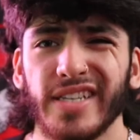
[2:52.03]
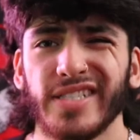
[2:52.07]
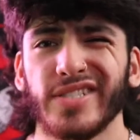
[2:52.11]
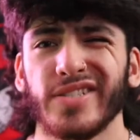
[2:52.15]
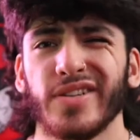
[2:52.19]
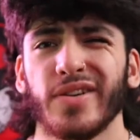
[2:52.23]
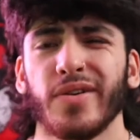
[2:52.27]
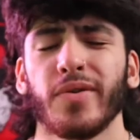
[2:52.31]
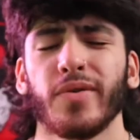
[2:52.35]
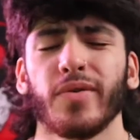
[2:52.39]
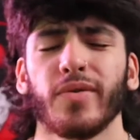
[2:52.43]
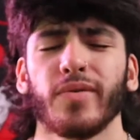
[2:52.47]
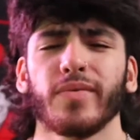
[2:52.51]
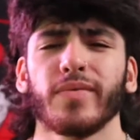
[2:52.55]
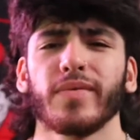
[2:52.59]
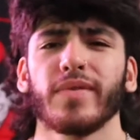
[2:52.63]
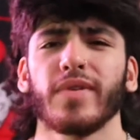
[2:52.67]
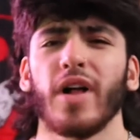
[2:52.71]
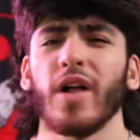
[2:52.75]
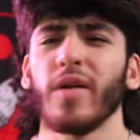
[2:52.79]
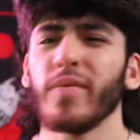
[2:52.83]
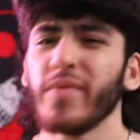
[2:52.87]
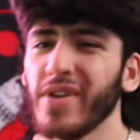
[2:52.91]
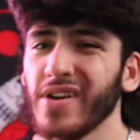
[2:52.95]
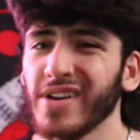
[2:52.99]
so
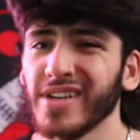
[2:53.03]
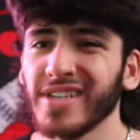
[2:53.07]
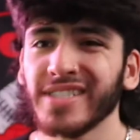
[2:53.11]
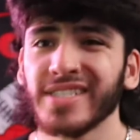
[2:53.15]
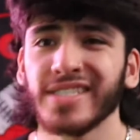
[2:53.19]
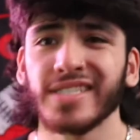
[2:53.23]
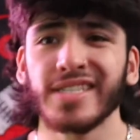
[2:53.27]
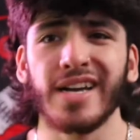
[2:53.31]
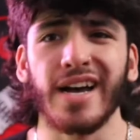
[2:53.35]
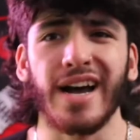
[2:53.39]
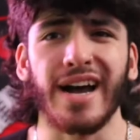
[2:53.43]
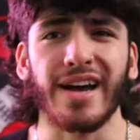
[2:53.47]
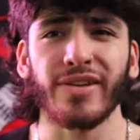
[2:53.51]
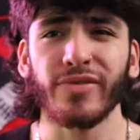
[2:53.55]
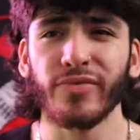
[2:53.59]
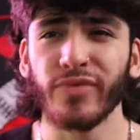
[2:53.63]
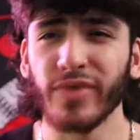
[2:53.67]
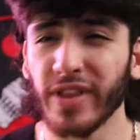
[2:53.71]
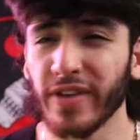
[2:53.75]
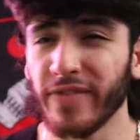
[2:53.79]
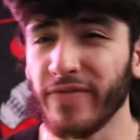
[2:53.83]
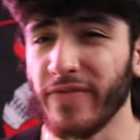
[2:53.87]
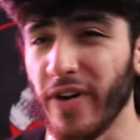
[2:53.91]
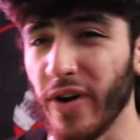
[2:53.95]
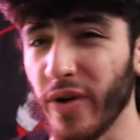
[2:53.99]
I'll be honest I don't
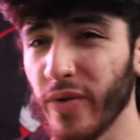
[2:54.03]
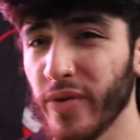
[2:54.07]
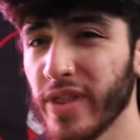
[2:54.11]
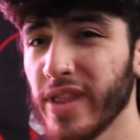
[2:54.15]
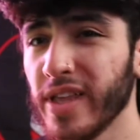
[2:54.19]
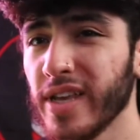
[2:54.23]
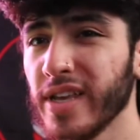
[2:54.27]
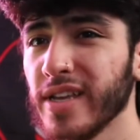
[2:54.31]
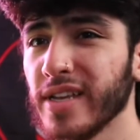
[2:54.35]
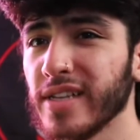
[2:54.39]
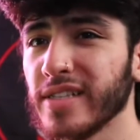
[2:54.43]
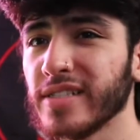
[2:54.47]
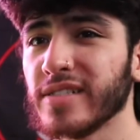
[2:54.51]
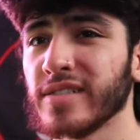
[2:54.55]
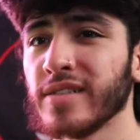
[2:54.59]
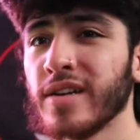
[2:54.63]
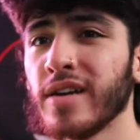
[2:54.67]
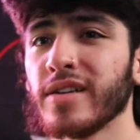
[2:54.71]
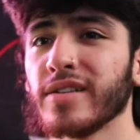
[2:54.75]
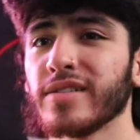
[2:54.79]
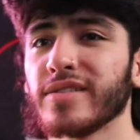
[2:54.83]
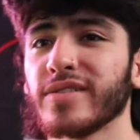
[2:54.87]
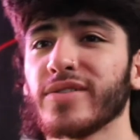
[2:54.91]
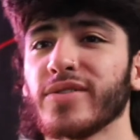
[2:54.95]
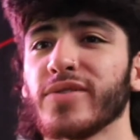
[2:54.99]
really fuck with it it's
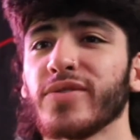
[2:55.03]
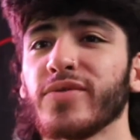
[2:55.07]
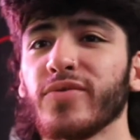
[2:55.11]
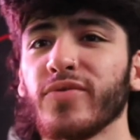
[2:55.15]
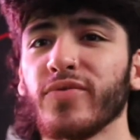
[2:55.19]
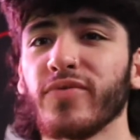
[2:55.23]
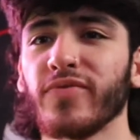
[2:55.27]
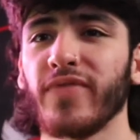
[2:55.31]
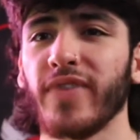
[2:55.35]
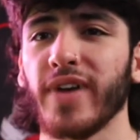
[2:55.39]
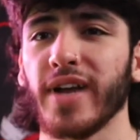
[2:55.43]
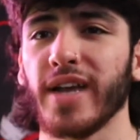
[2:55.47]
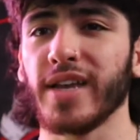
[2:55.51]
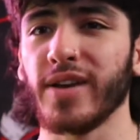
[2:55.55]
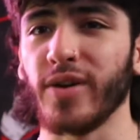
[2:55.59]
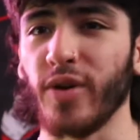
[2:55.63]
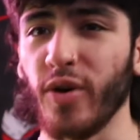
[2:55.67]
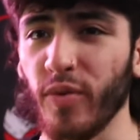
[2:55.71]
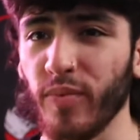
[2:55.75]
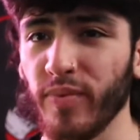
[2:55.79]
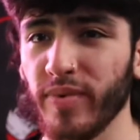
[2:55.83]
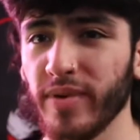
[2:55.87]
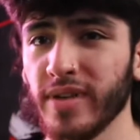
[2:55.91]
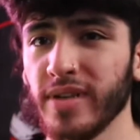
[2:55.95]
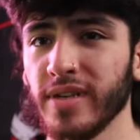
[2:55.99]
not too fucking
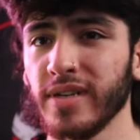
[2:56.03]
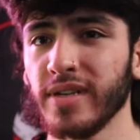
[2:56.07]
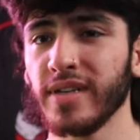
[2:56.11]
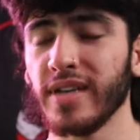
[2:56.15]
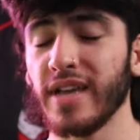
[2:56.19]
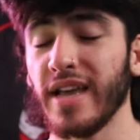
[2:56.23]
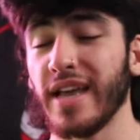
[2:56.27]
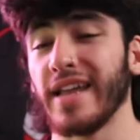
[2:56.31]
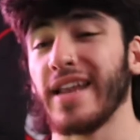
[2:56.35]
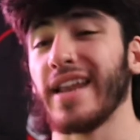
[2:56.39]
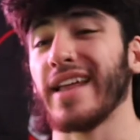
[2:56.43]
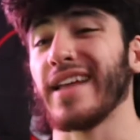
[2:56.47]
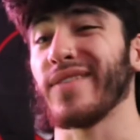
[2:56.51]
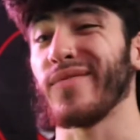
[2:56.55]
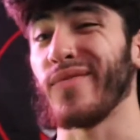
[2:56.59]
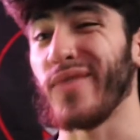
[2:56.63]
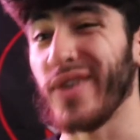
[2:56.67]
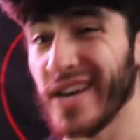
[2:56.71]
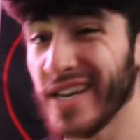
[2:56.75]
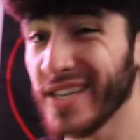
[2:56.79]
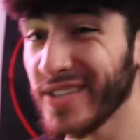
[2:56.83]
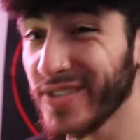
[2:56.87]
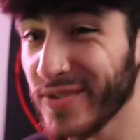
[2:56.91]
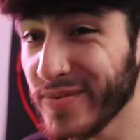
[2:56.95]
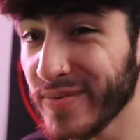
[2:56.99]
open and I
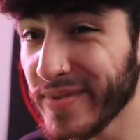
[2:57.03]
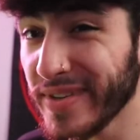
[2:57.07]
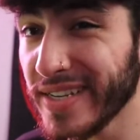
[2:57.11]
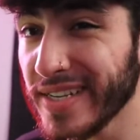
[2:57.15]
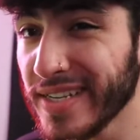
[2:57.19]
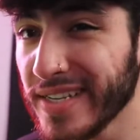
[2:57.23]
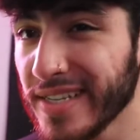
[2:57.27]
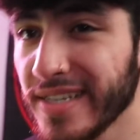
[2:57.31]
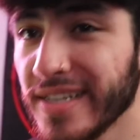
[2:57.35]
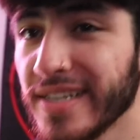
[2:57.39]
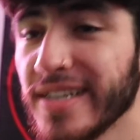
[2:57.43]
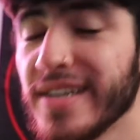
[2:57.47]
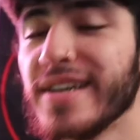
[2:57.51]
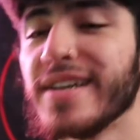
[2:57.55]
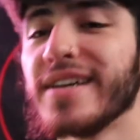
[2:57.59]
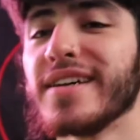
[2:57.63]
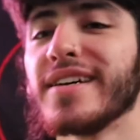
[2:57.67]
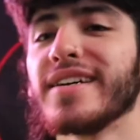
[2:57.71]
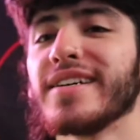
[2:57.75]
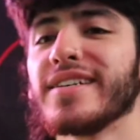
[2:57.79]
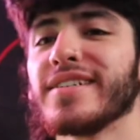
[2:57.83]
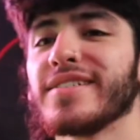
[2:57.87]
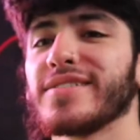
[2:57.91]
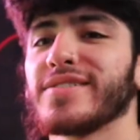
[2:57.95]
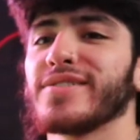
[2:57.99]
want it to be
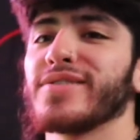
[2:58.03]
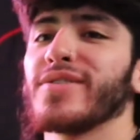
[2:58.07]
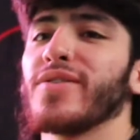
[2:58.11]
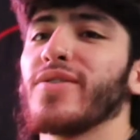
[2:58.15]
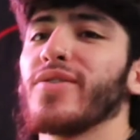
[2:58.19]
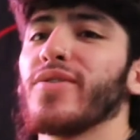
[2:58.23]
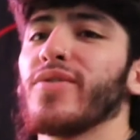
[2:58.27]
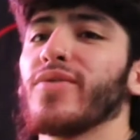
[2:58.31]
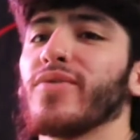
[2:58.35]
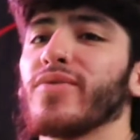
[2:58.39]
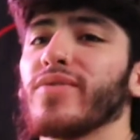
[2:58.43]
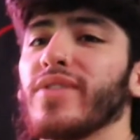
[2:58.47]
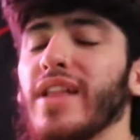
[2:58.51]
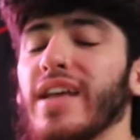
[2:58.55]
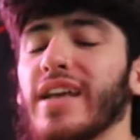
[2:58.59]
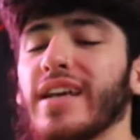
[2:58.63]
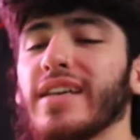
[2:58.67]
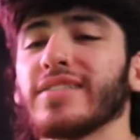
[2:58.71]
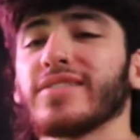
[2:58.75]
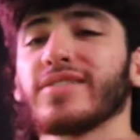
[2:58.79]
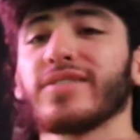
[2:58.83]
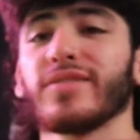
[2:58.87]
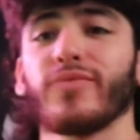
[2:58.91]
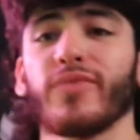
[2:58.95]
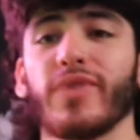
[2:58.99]
so like
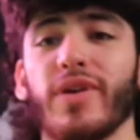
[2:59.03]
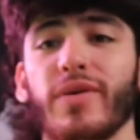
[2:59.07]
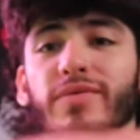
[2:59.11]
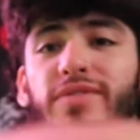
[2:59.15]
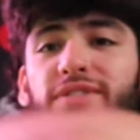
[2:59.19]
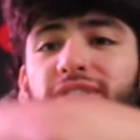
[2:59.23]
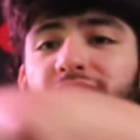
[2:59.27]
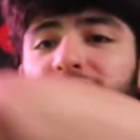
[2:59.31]
what I was